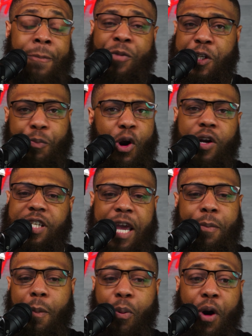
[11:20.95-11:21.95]
The Spurs
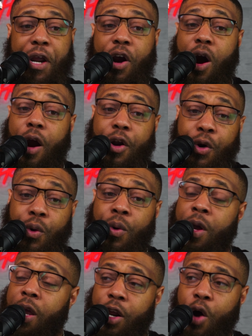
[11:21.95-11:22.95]
keep a point guard
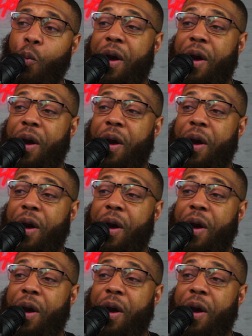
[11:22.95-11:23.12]
who, you know,